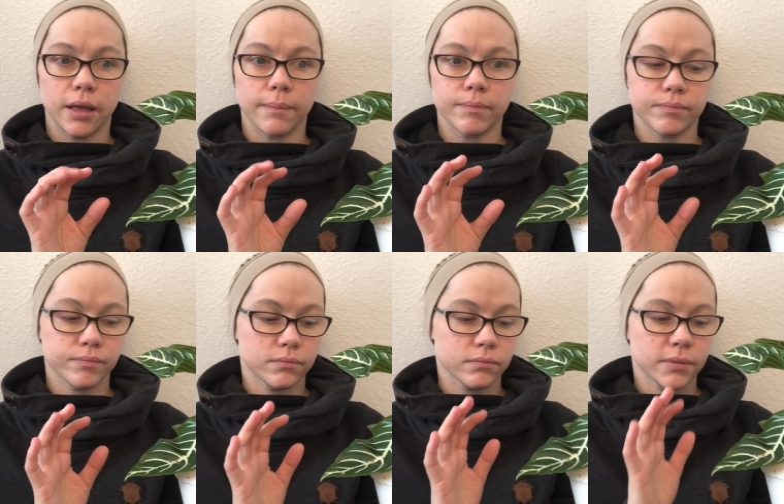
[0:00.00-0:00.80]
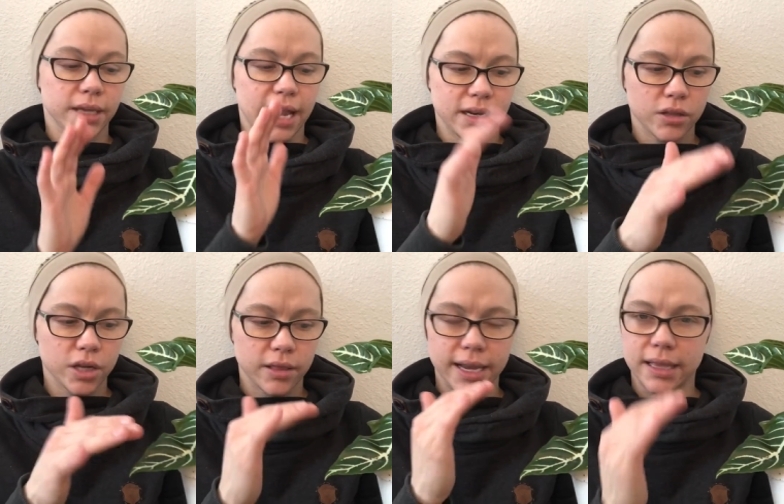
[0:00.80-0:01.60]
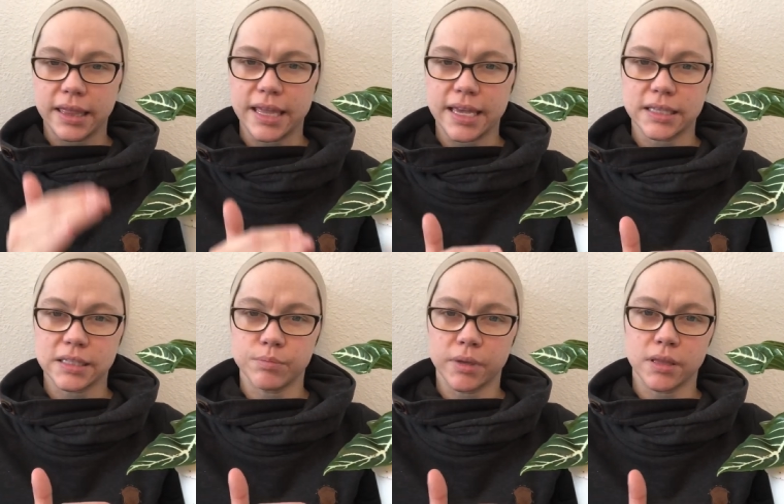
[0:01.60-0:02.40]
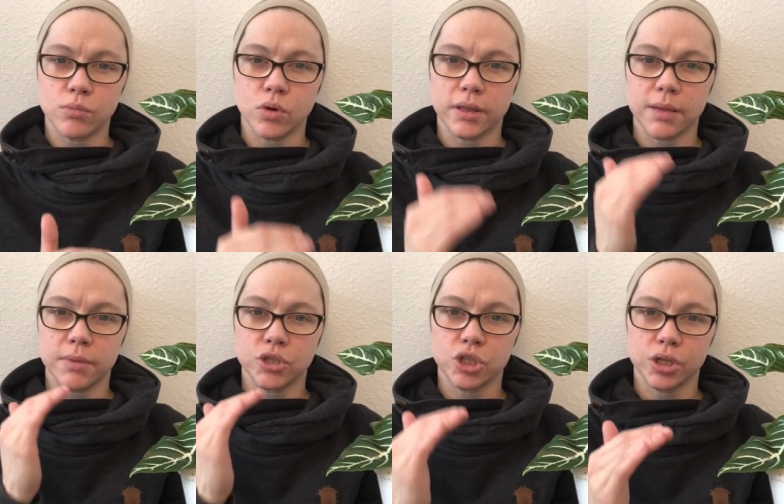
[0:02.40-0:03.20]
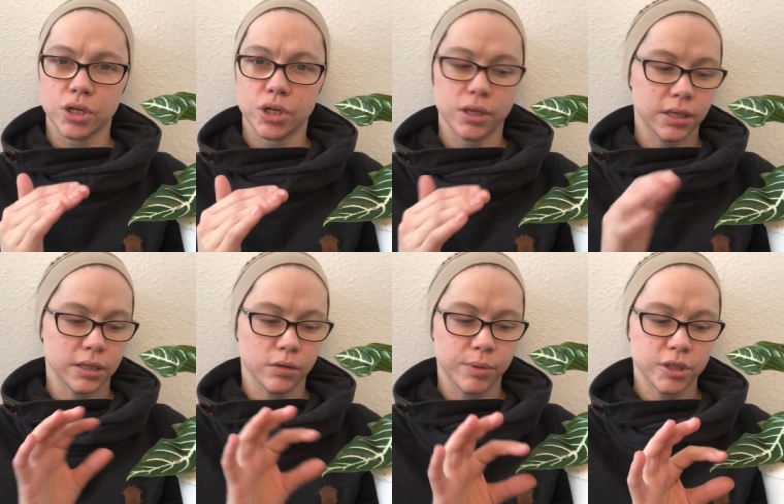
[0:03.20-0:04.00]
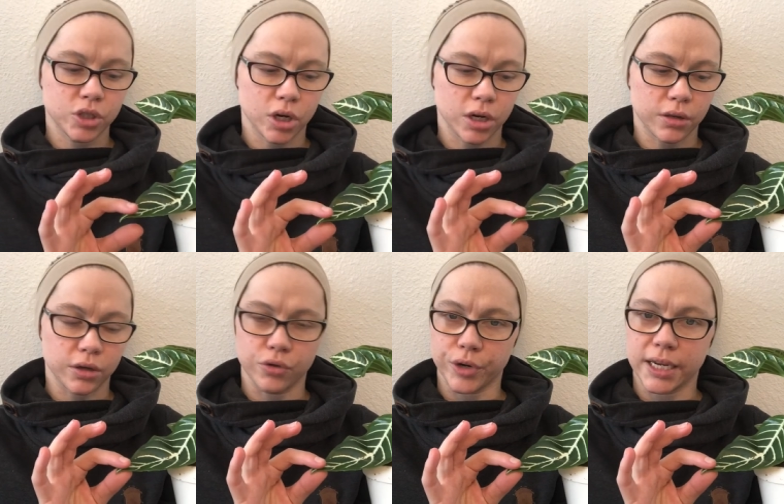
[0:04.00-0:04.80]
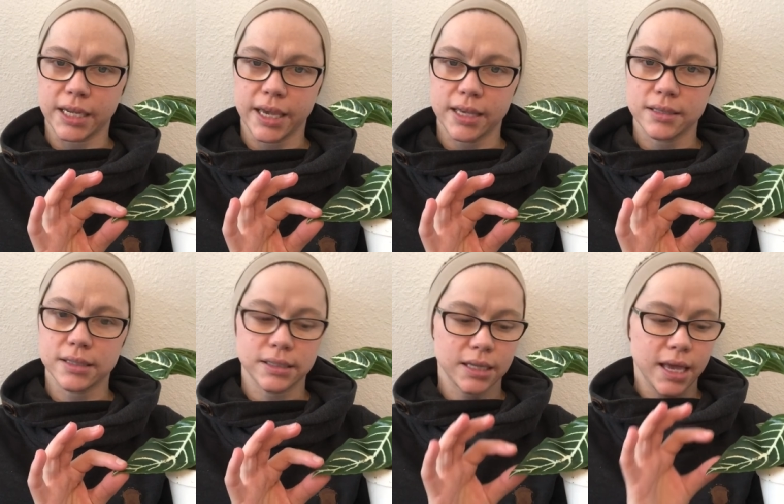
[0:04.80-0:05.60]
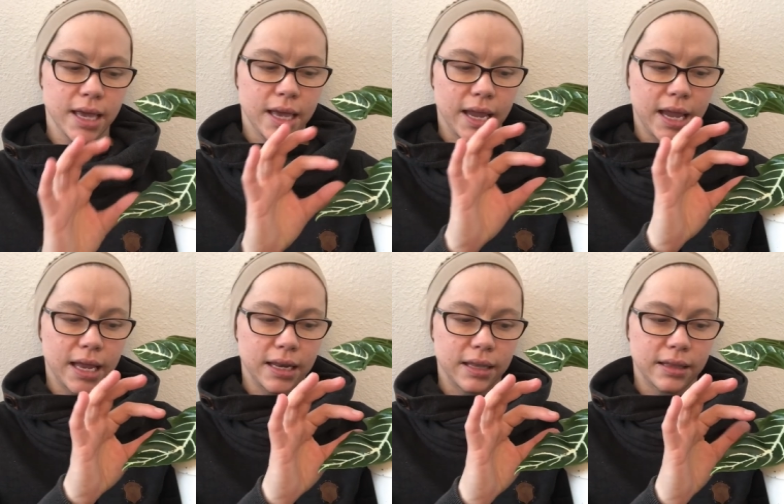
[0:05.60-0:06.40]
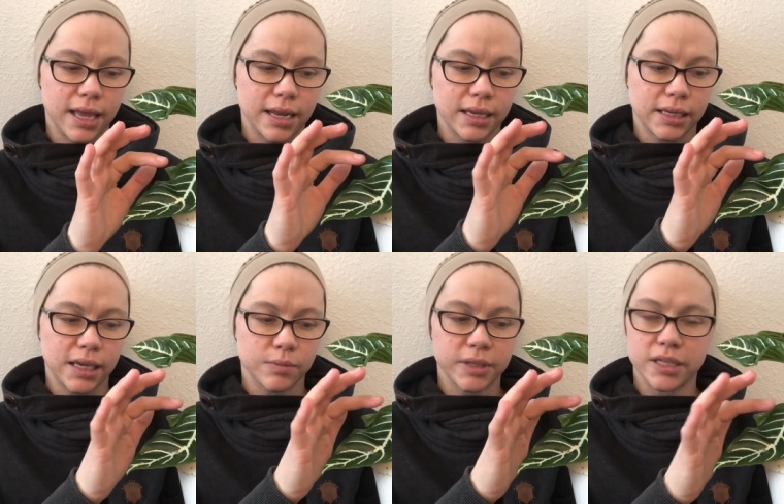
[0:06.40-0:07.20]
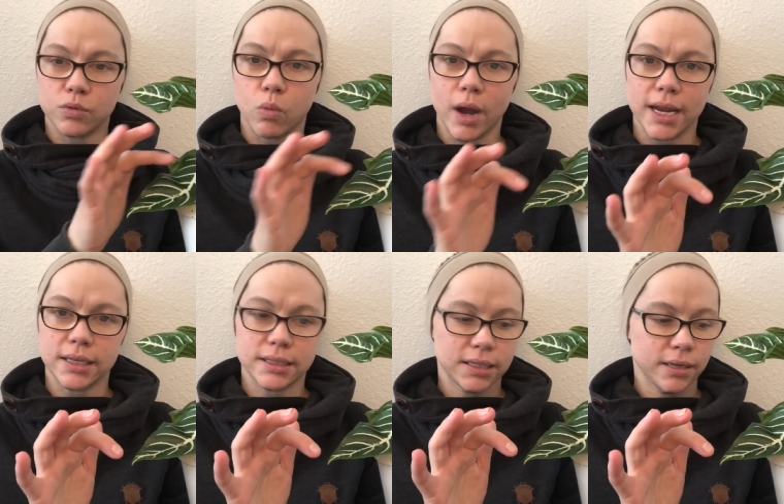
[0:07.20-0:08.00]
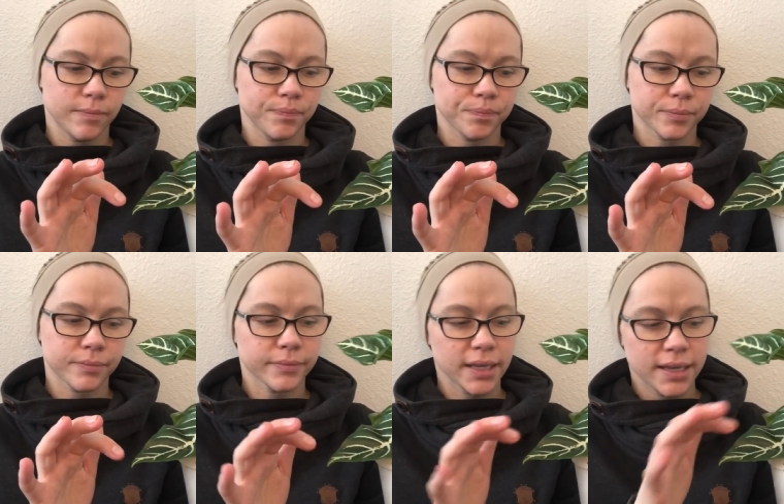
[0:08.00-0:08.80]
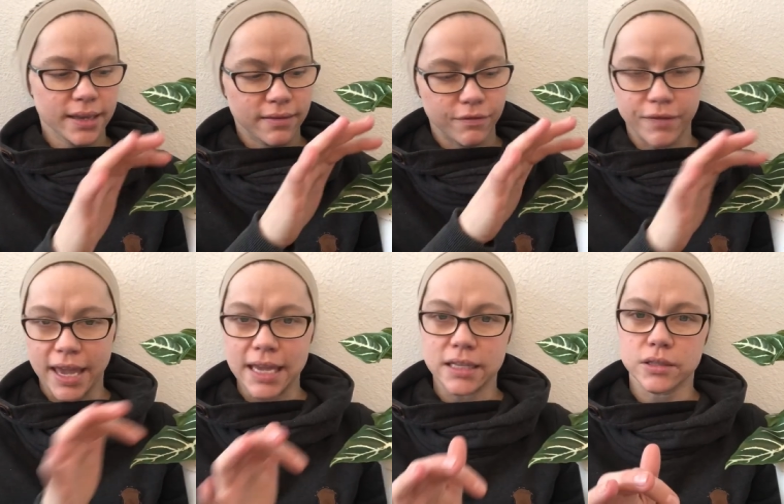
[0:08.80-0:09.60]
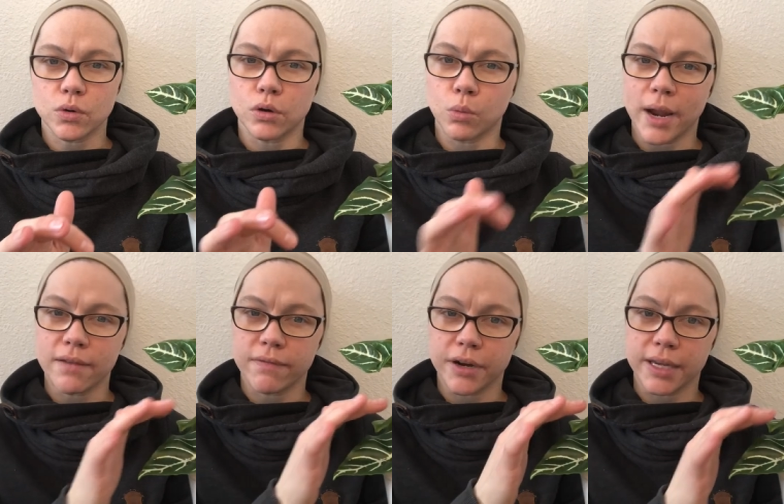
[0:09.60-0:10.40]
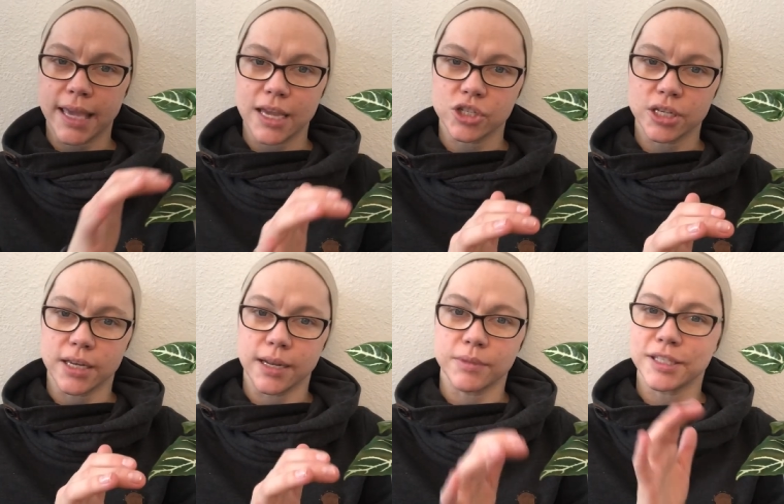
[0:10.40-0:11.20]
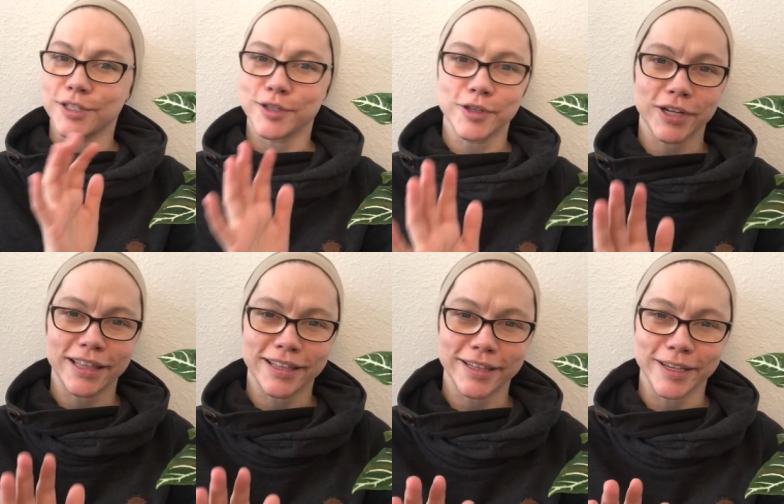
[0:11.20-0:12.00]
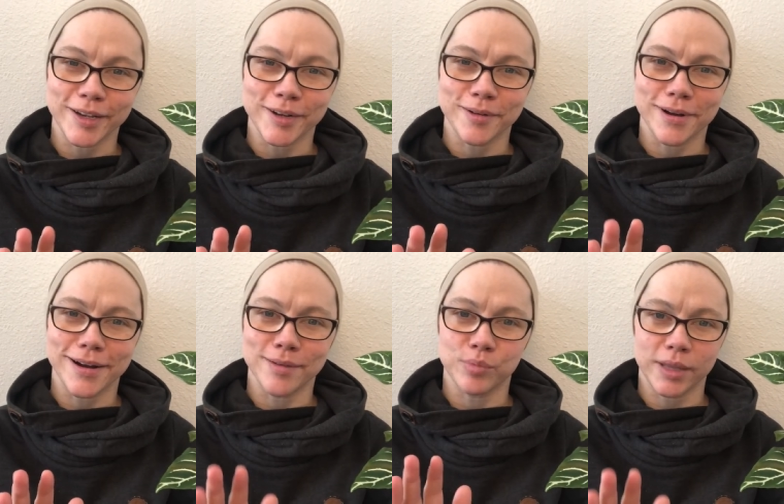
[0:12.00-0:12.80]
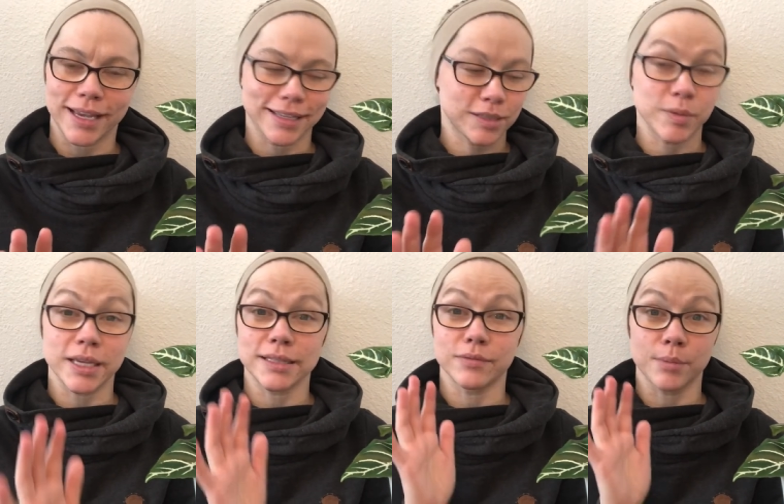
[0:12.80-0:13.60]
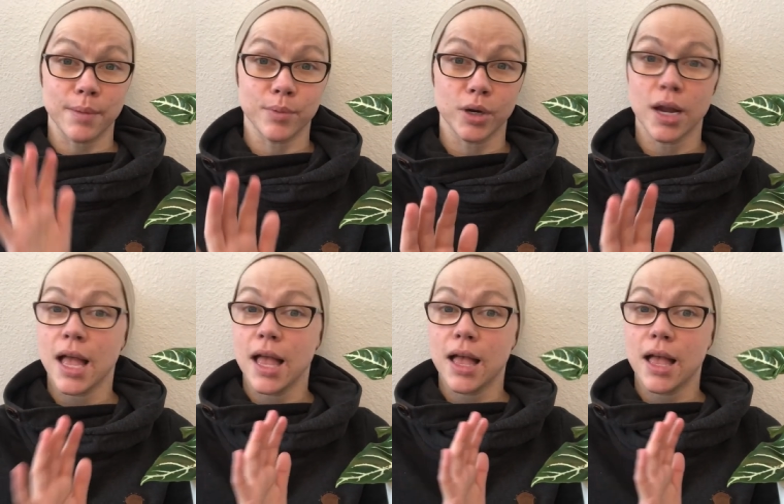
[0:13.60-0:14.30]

um, kind of look like this, but the more they mature, the little bit darker the green gets, and then it keeps its white veins or white variegation. I'm still learning the lingo on plants because remember,